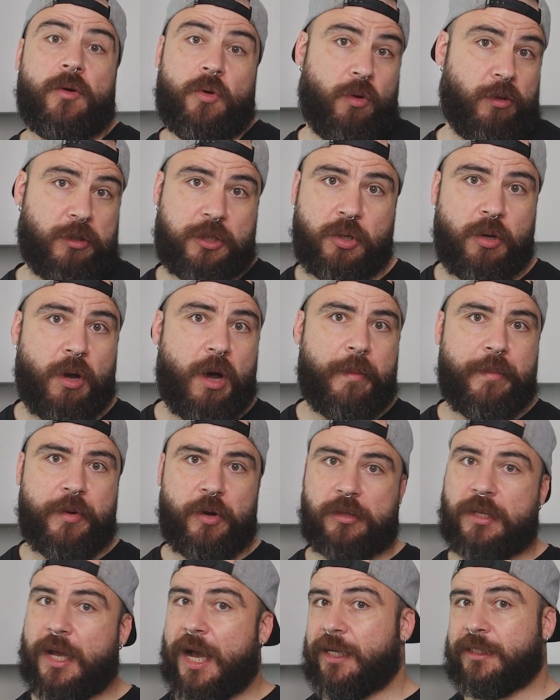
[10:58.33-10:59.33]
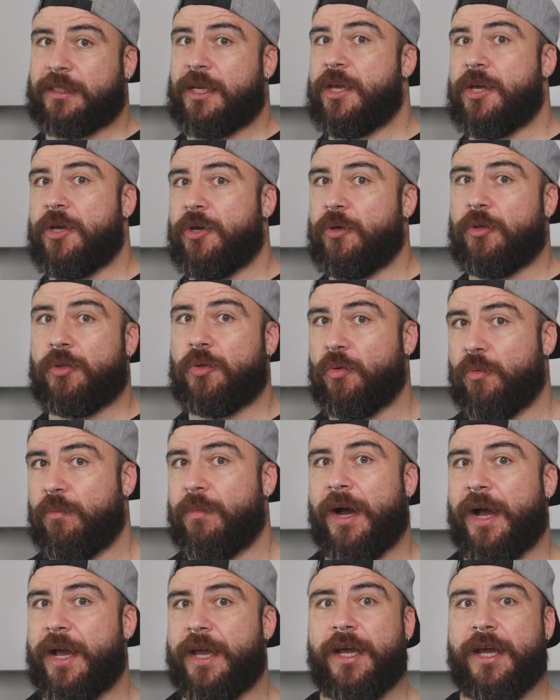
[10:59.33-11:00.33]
Also, I'm not asking you to buy